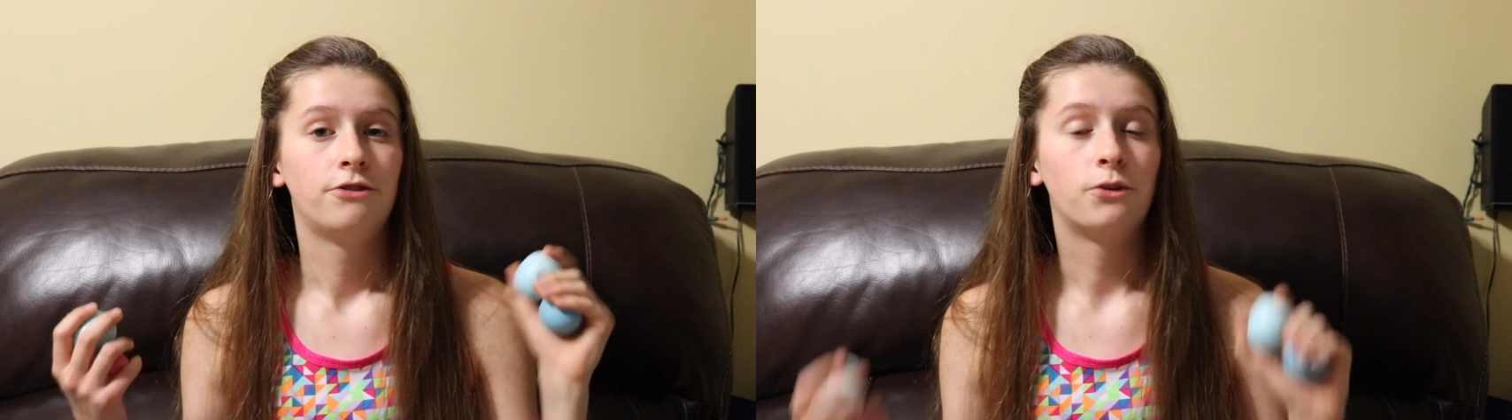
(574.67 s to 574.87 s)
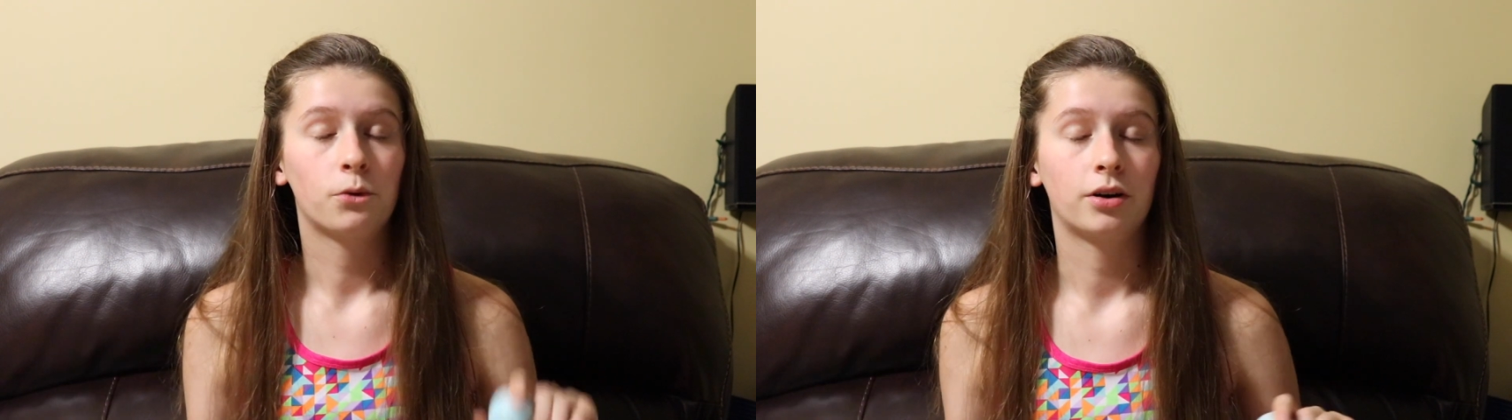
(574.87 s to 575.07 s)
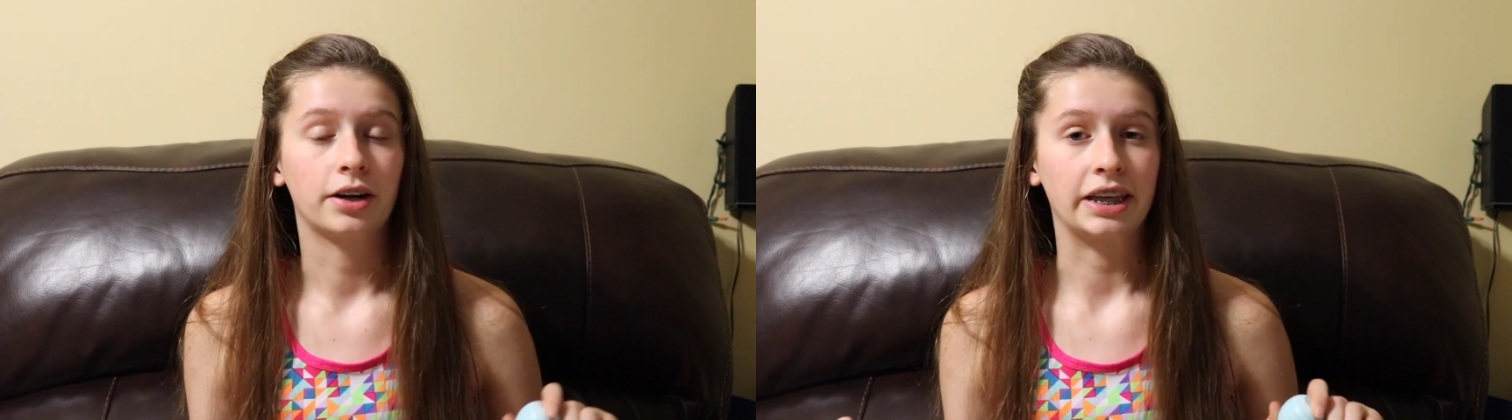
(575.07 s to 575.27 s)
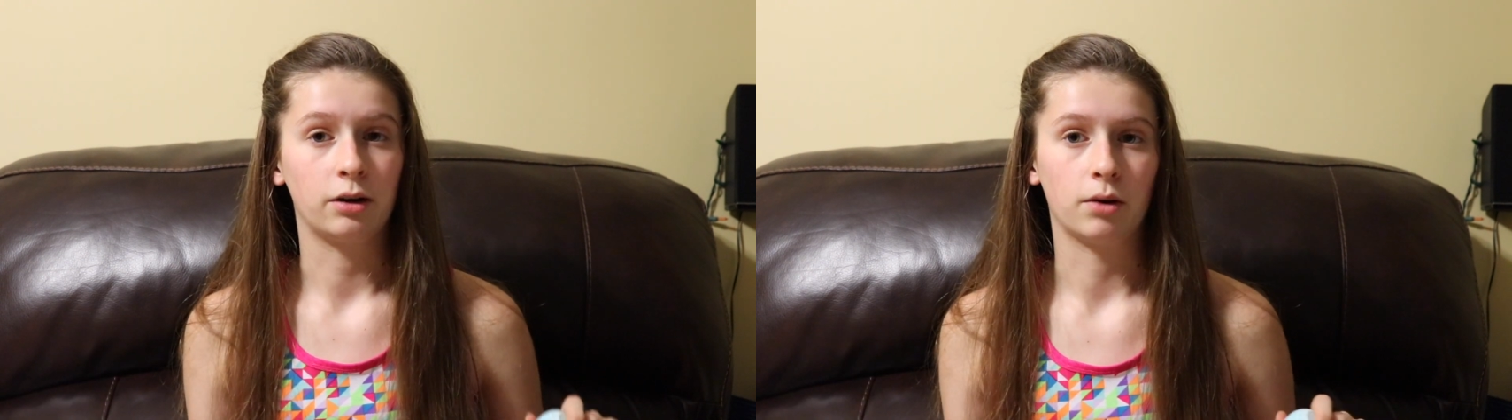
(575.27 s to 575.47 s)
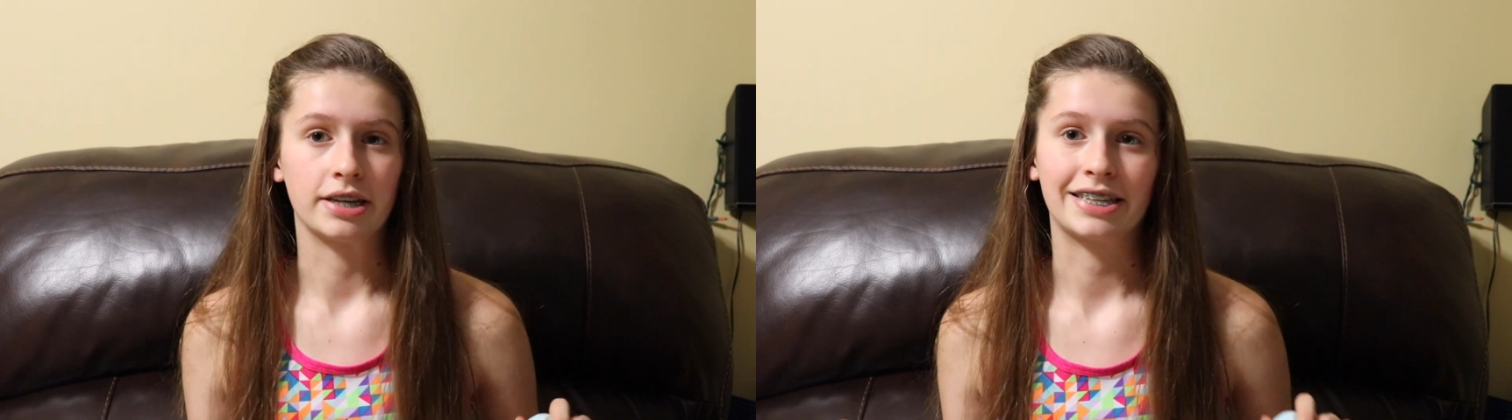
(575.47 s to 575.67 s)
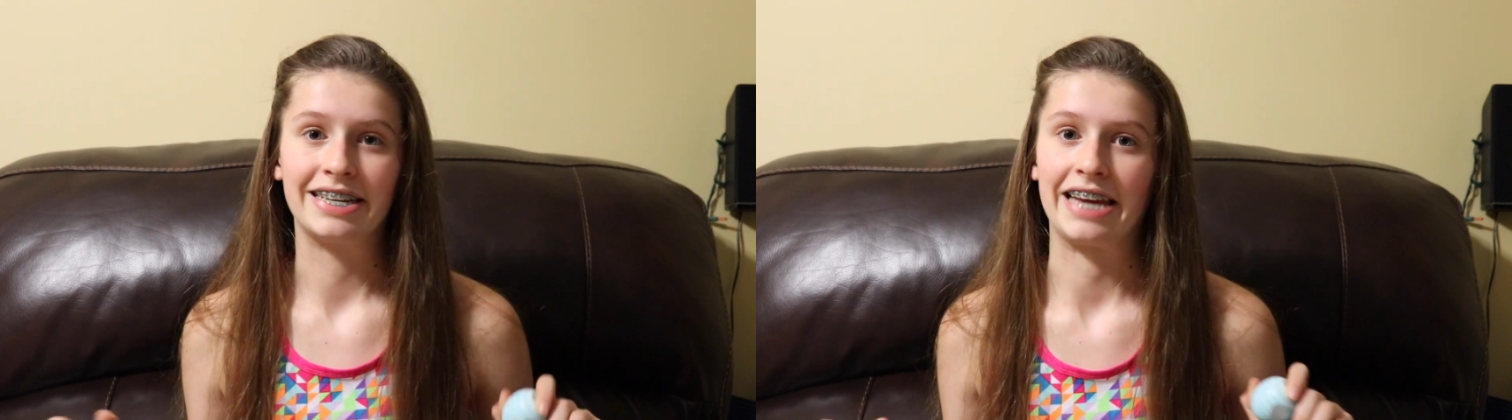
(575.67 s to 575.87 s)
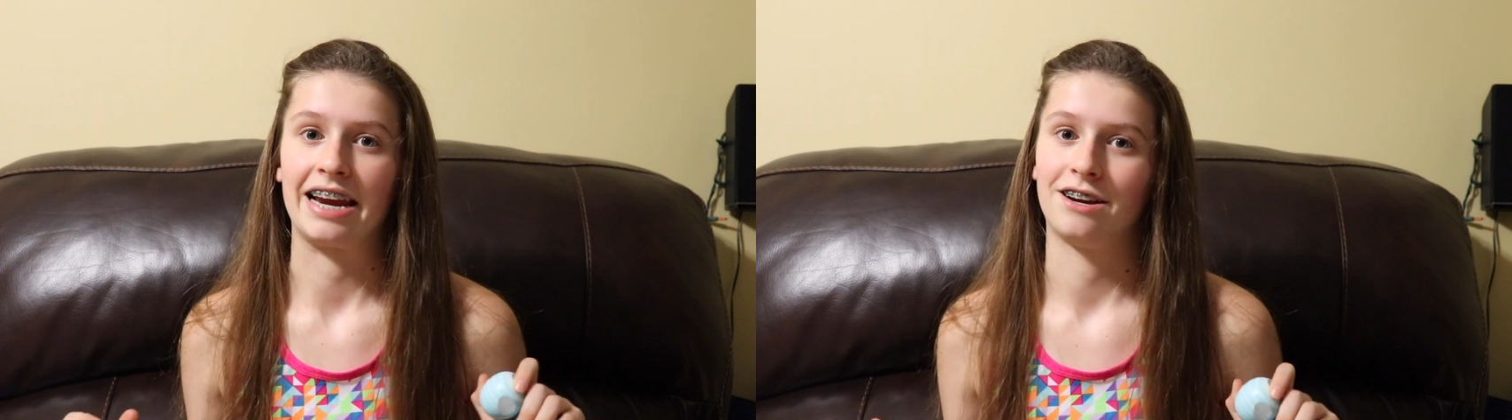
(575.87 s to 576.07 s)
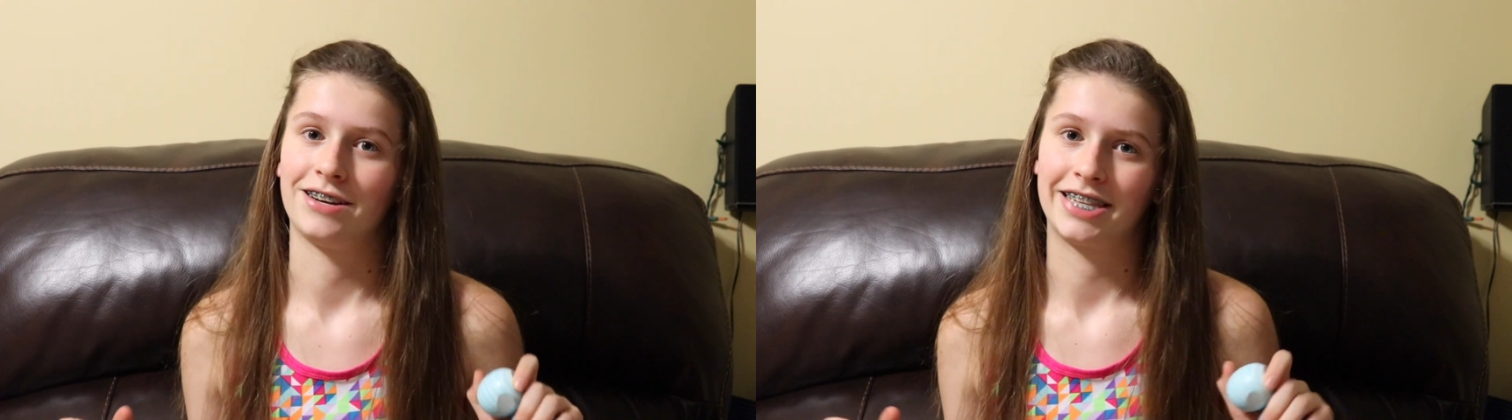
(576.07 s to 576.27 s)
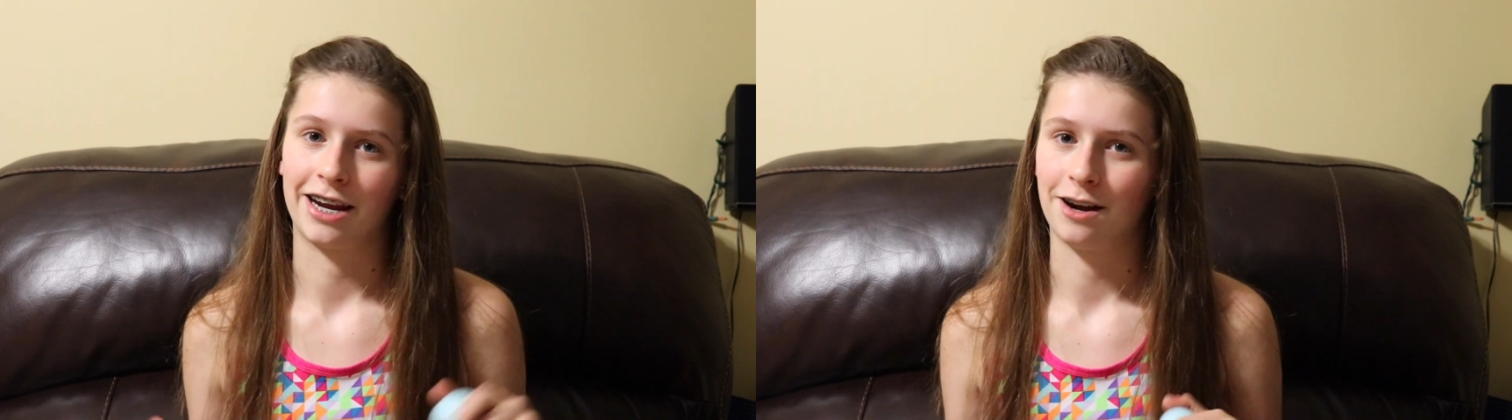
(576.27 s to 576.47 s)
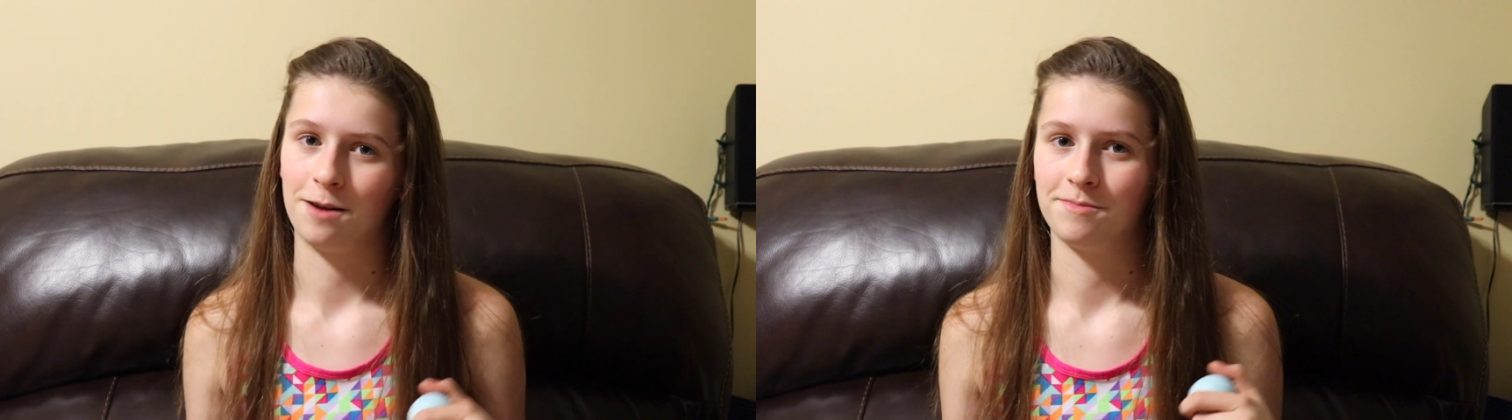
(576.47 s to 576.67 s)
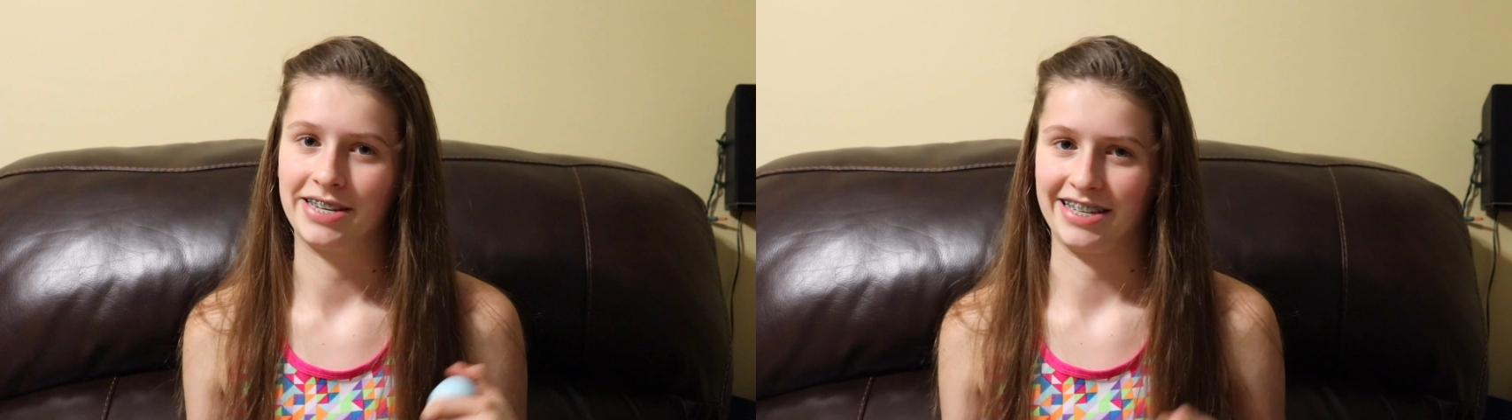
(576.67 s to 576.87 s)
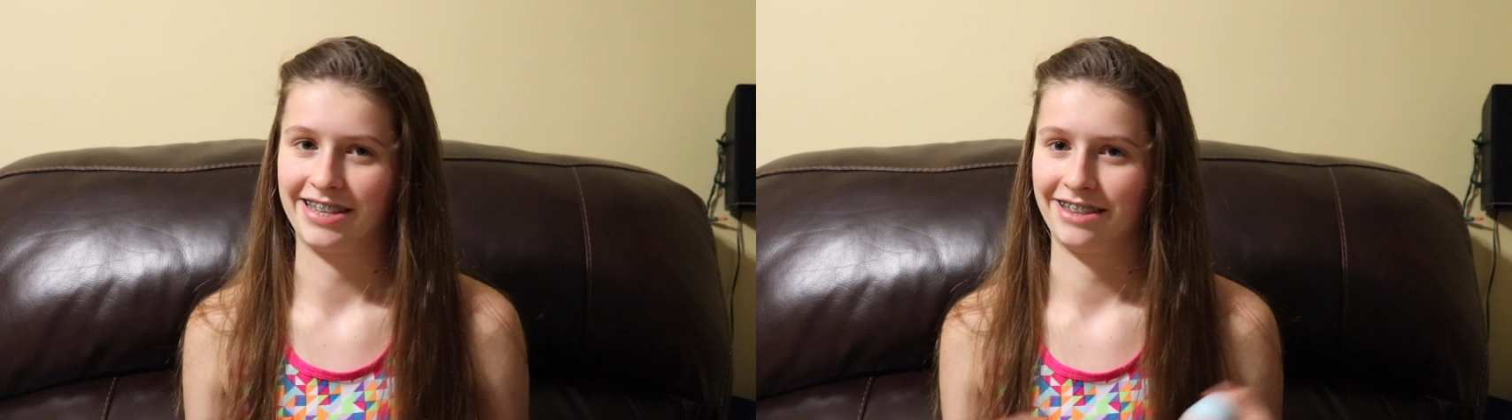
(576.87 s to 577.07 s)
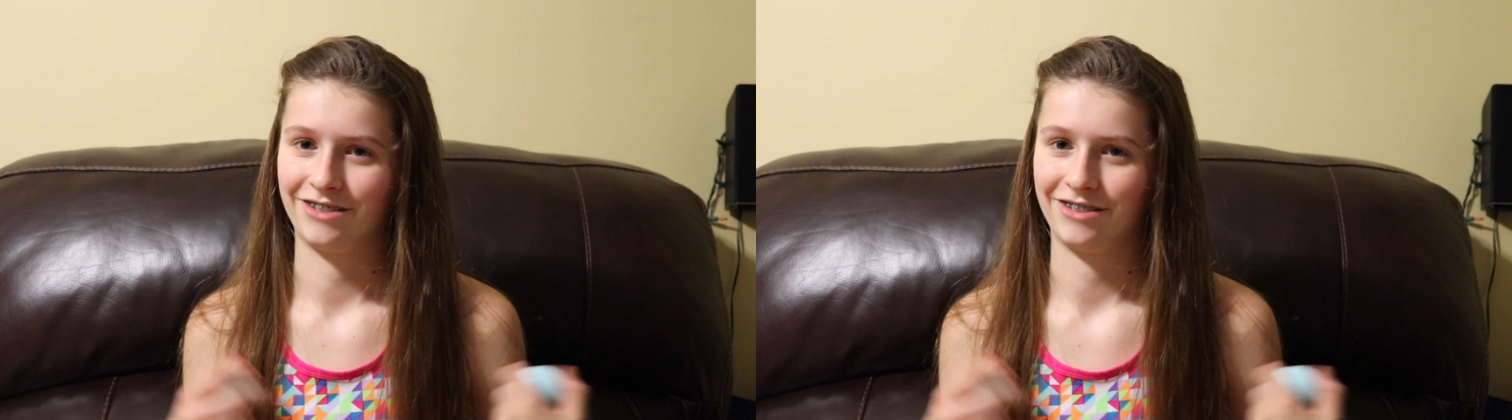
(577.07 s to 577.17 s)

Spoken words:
four EOS containers that are empty,